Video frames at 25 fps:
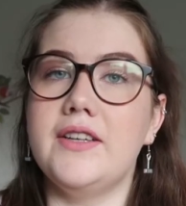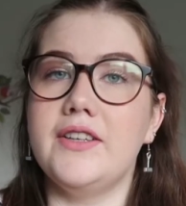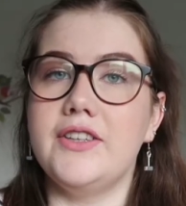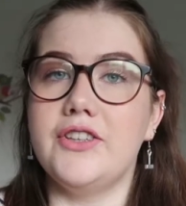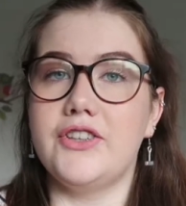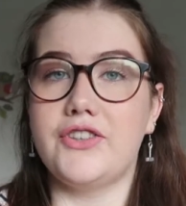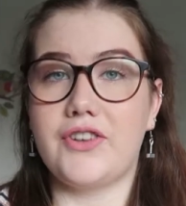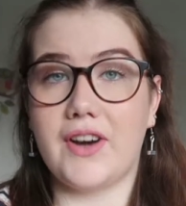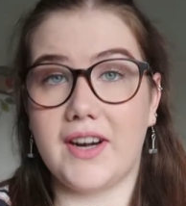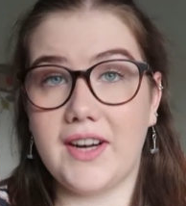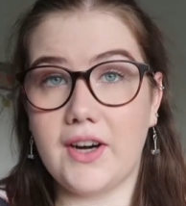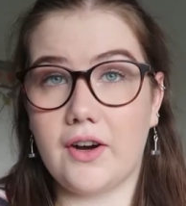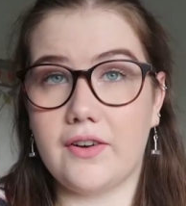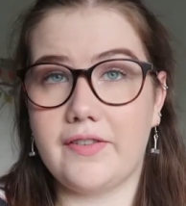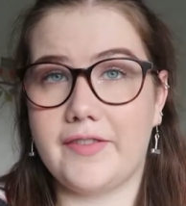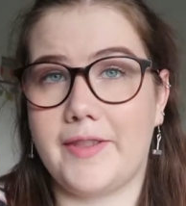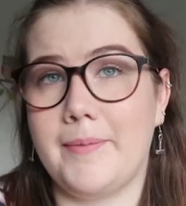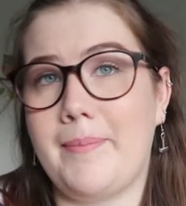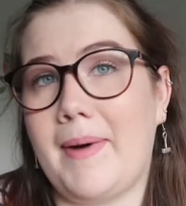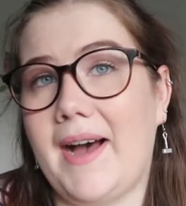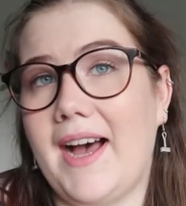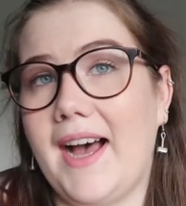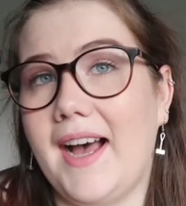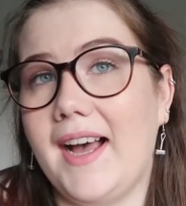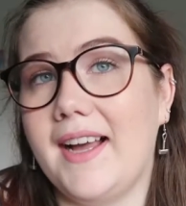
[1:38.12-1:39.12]
Straight off the
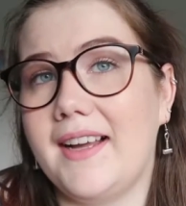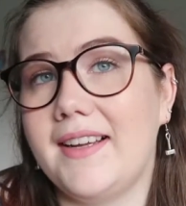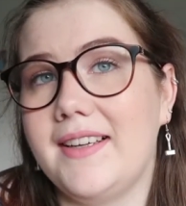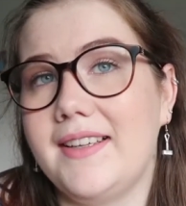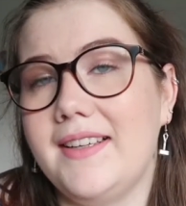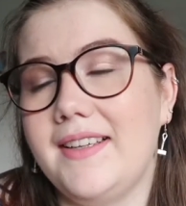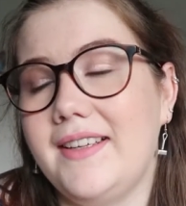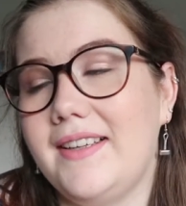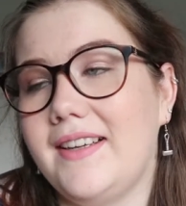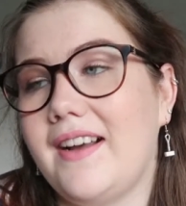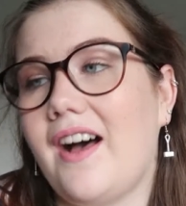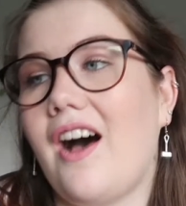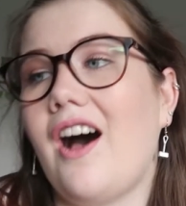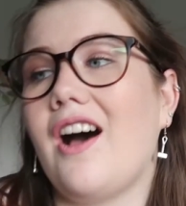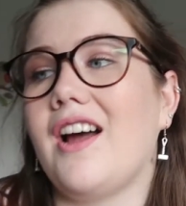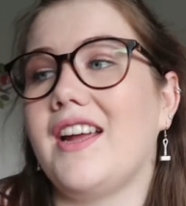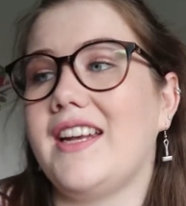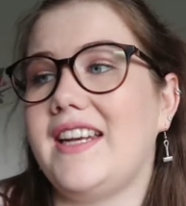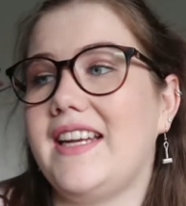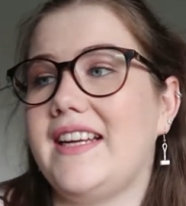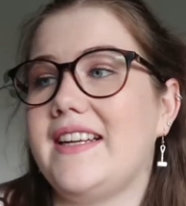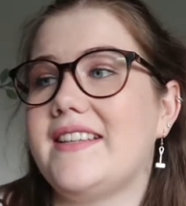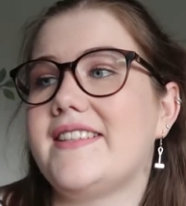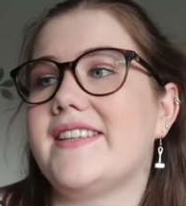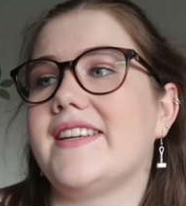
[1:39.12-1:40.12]
bat, I
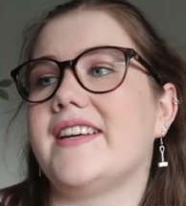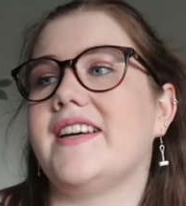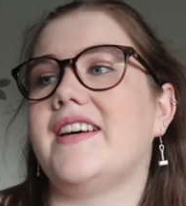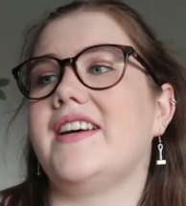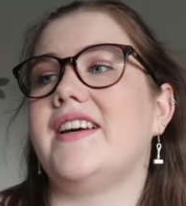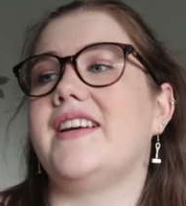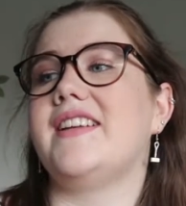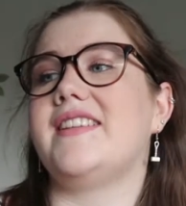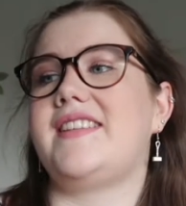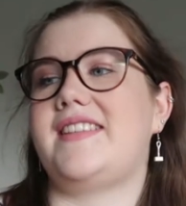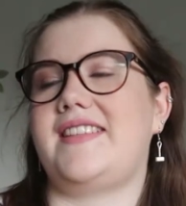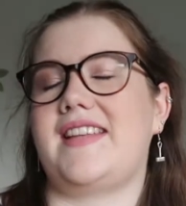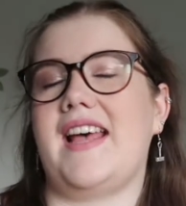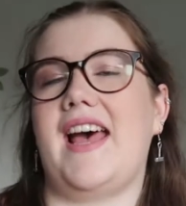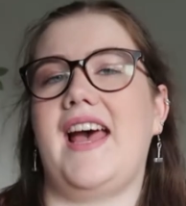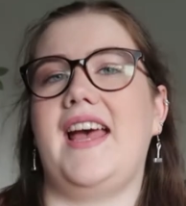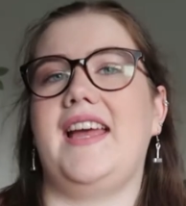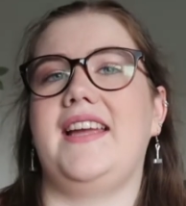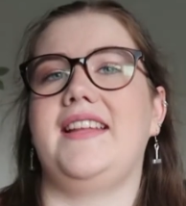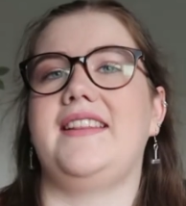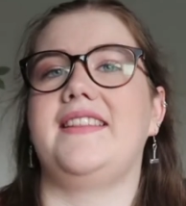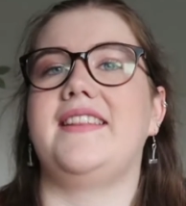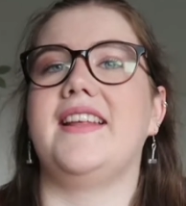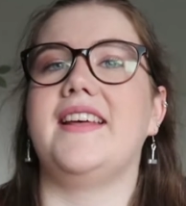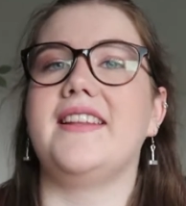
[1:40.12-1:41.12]
need to
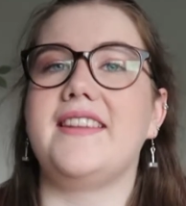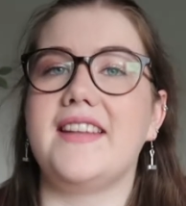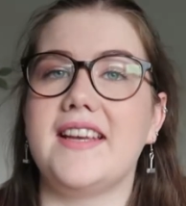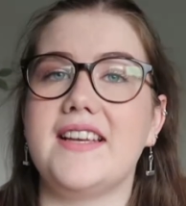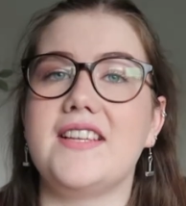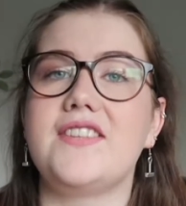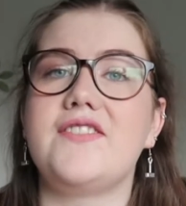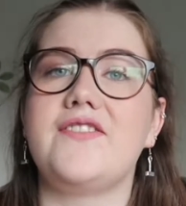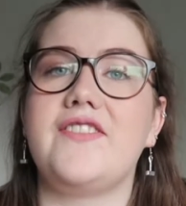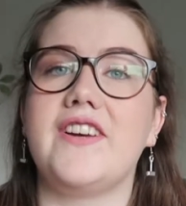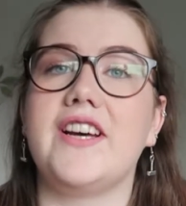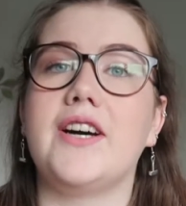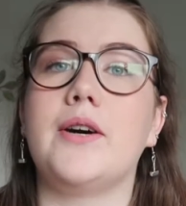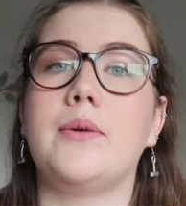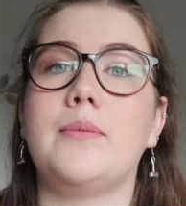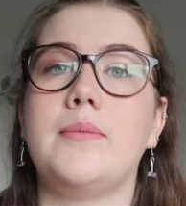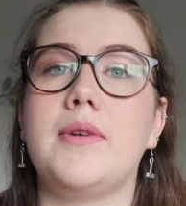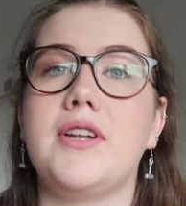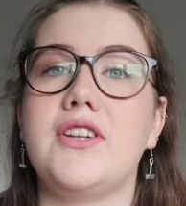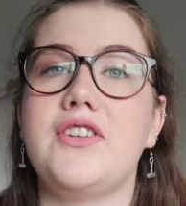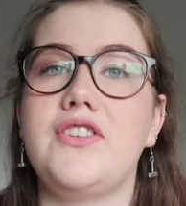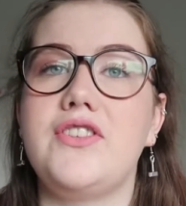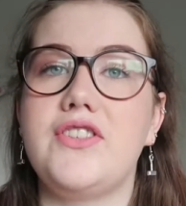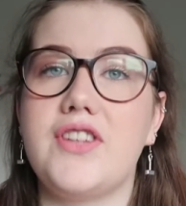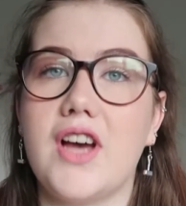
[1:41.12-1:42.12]
say that this
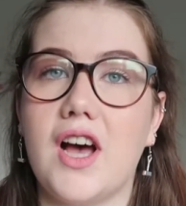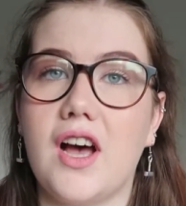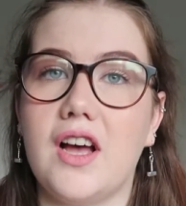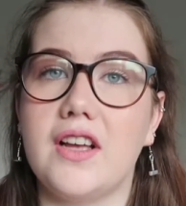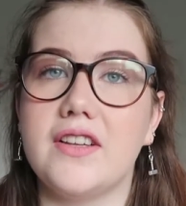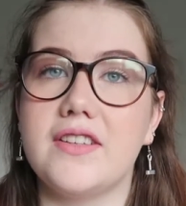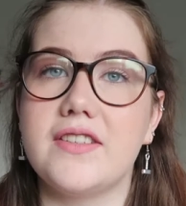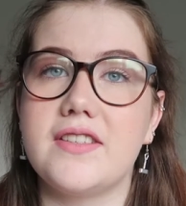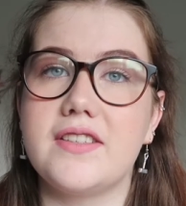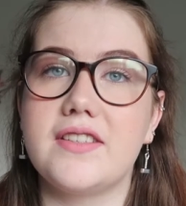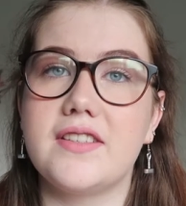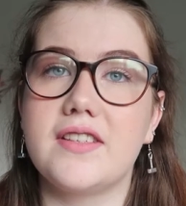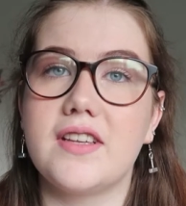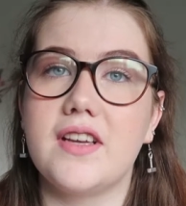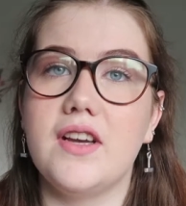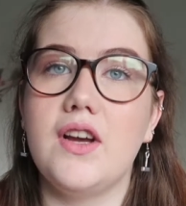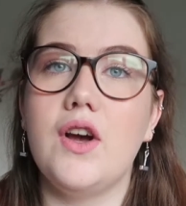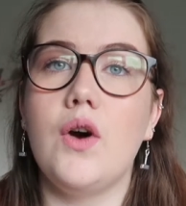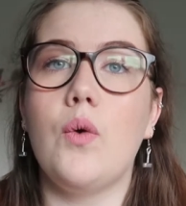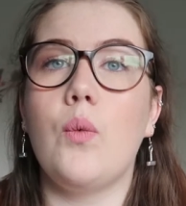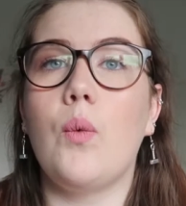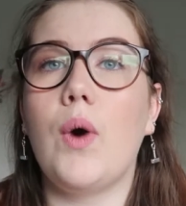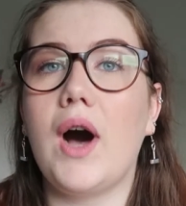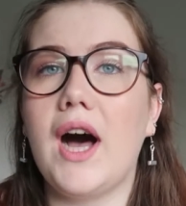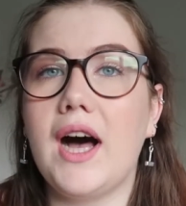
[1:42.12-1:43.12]
film does,
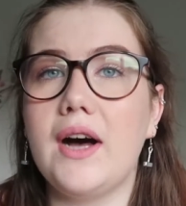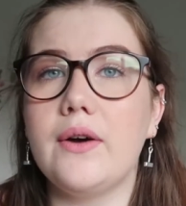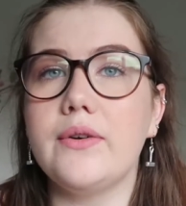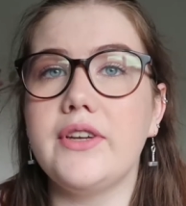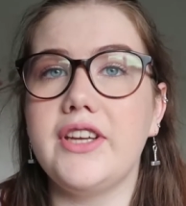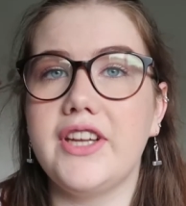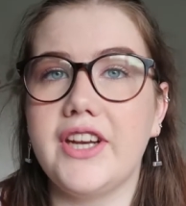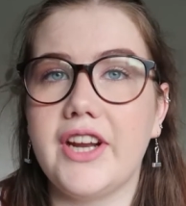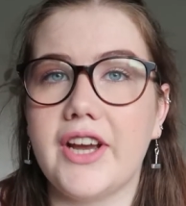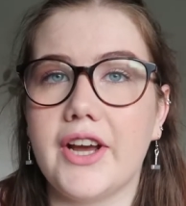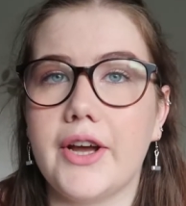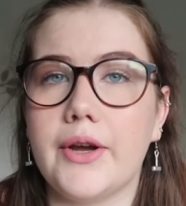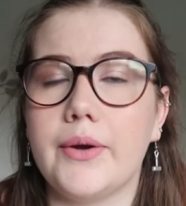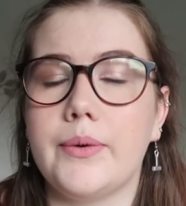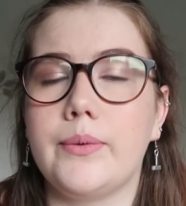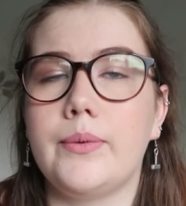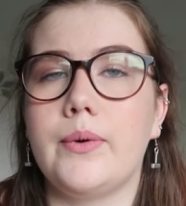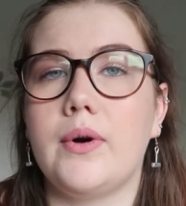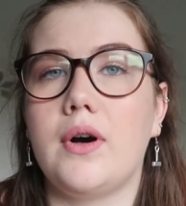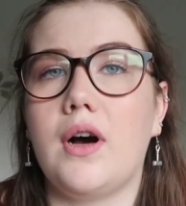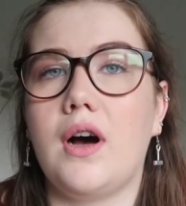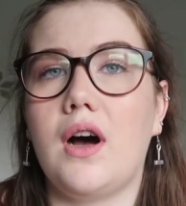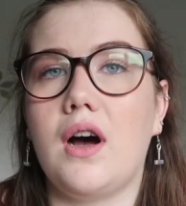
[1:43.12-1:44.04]
while, you know,